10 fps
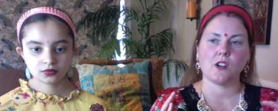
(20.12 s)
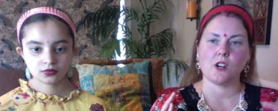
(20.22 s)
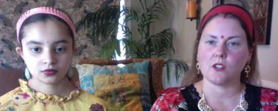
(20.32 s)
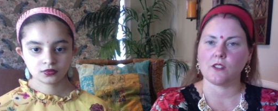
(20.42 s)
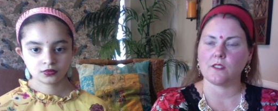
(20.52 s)

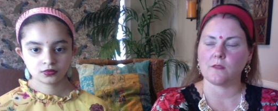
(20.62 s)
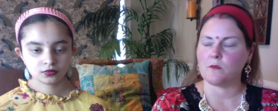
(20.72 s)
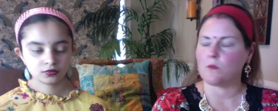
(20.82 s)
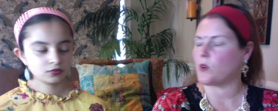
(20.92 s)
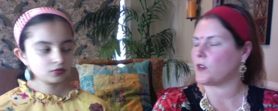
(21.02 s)
Speaker 1: heard
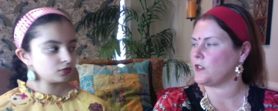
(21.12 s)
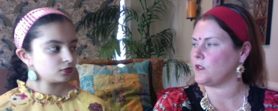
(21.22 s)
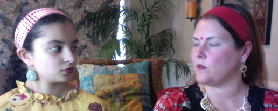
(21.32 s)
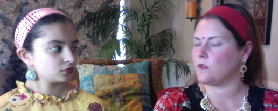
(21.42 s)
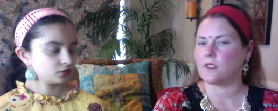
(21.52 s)
some more
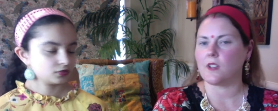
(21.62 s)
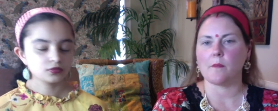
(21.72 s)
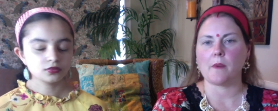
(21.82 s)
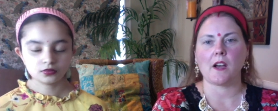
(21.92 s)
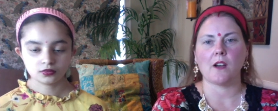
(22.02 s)
news
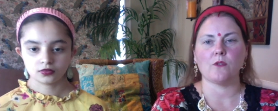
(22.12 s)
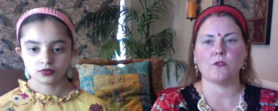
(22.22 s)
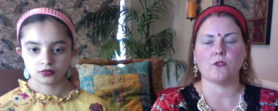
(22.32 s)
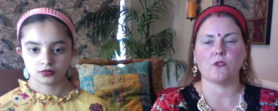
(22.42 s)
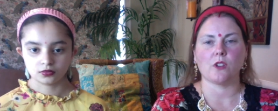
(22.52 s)
about
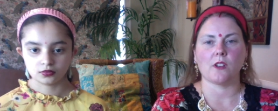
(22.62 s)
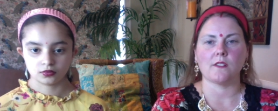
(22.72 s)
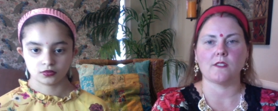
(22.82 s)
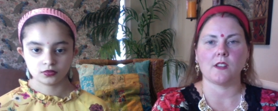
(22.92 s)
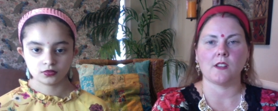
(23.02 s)
Sushant
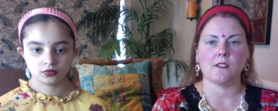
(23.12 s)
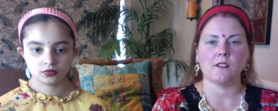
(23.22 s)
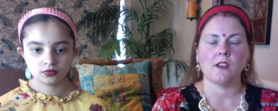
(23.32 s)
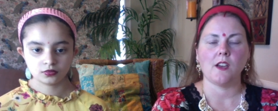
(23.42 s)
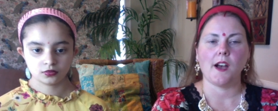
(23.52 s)
Singh.
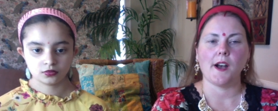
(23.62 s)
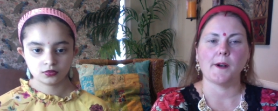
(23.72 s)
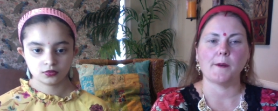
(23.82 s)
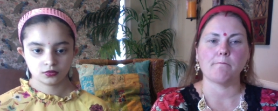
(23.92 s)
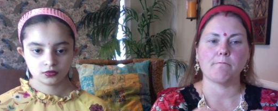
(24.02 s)

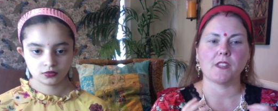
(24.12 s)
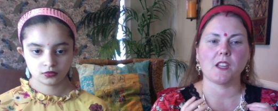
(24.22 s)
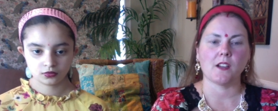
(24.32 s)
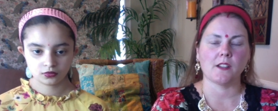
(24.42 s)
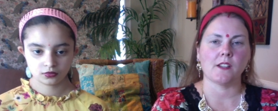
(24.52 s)
Um,
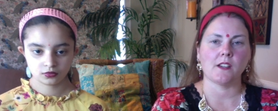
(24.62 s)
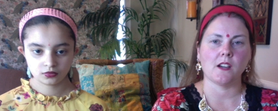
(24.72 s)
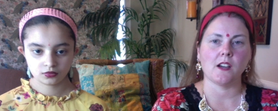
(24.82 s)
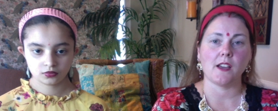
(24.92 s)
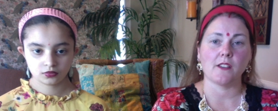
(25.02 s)

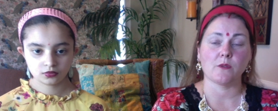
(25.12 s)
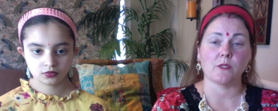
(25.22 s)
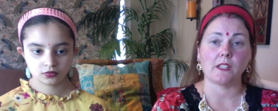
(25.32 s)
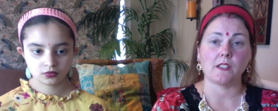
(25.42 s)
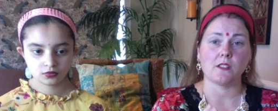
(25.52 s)
Kangana has
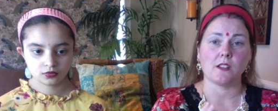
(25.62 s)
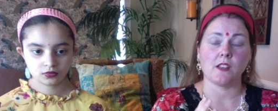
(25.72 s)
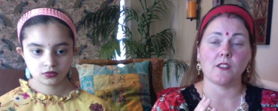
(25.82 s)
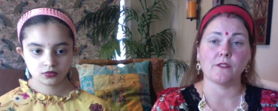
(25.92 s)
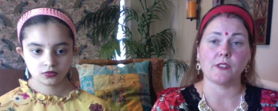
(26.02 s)
released
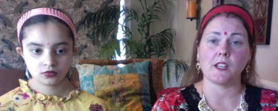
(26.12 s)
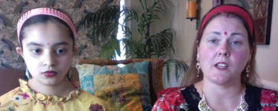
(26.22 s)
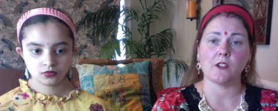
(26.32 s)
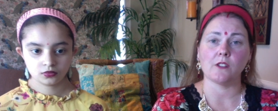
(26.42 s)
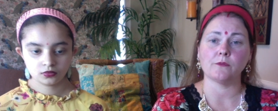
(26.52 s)
another
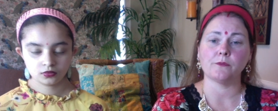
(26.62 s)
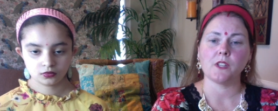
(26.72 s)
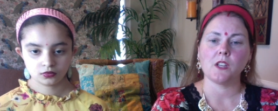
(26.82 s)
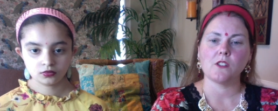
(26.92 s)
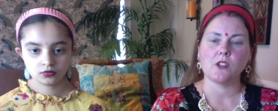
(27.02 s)
video
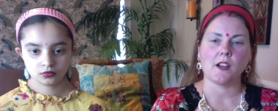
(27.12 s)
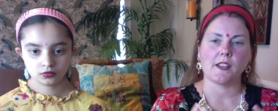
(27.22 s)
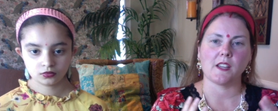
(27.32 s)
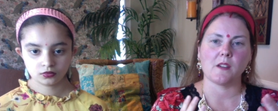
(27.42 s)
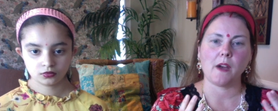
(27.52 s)

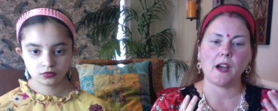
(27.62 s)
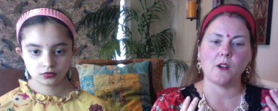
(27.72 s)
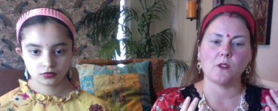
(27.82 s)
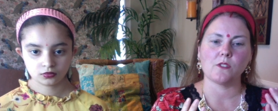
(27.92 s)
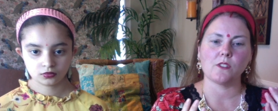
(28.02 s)
talking
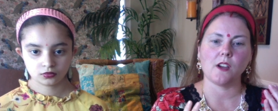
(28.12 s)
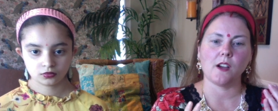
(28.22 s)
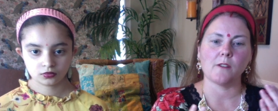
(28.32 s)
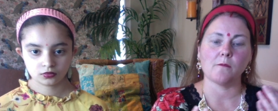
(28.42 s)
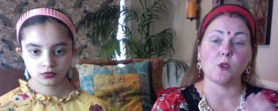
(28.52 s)
about
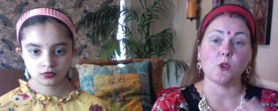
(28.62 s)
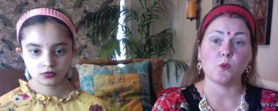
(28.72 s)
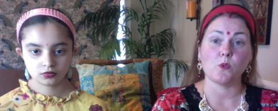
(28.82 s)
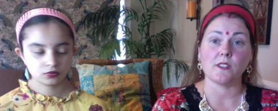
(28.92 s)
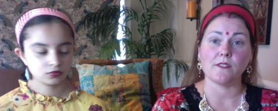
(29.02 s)
um,
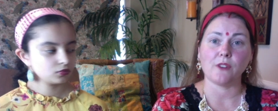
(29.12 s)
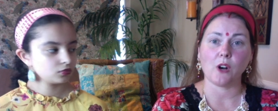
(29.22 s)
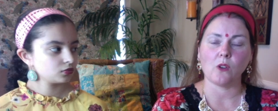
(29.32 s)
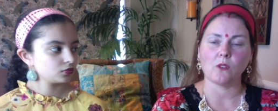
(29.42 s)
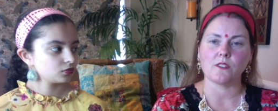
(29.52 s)
who's at
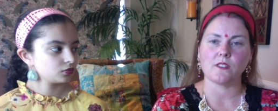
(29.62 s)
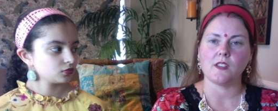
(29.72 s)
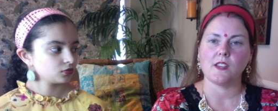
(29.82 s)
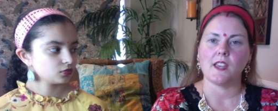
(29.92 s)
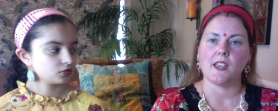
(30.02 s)
fault
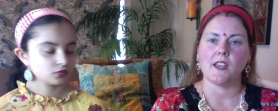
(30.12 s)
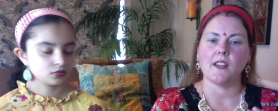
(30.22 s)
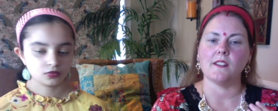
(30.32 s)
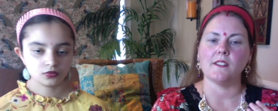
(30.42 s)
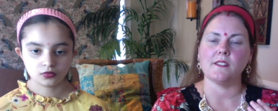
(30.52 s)

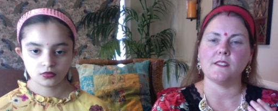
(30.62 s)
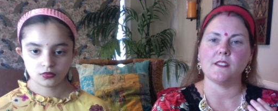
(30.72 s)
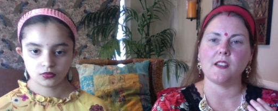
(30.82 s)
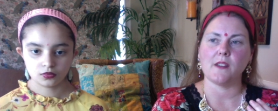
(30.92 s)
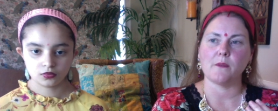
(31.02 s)
and
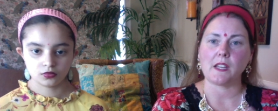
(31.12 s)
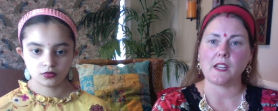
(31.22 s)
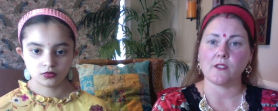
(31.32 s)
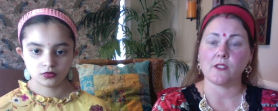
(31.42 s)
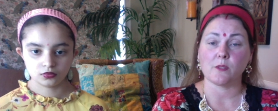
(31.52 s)
and we
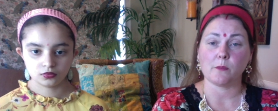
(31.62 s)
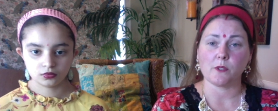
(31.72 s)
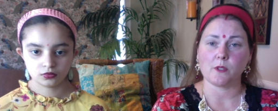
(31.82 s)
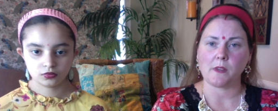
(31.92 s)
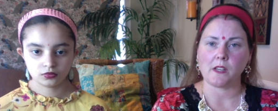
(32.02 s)
hear there's
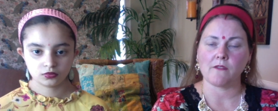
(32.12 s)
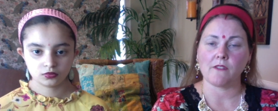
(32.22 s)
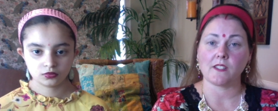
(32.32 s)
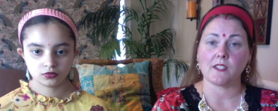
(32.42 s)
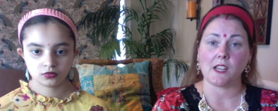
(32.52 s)
supposed to be an
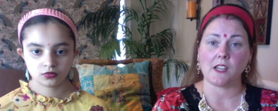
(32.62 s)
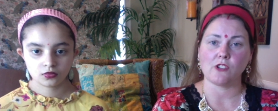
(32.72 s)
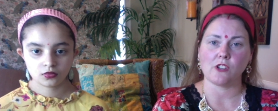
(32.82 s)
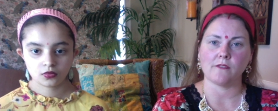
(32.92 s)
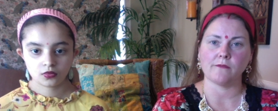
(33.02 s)

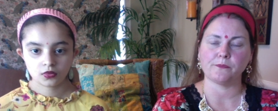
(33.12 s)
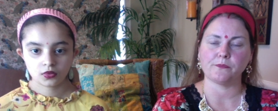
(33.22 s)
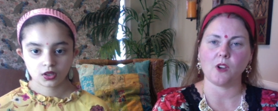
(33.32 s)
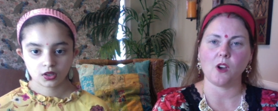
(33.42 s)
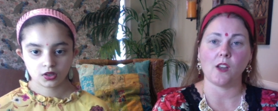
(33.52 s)
investigation
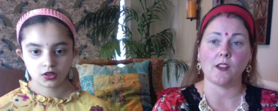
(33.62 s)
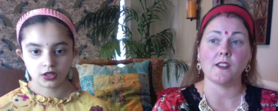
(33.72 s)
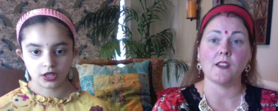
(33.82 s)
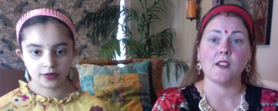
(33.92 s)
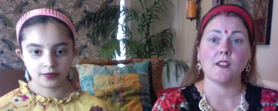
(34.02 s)
on
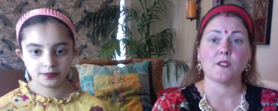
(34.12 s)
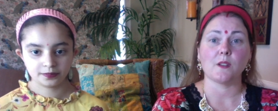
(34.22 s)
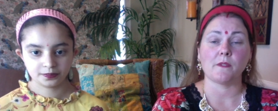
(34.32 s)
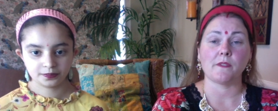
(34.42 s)
yeah. some of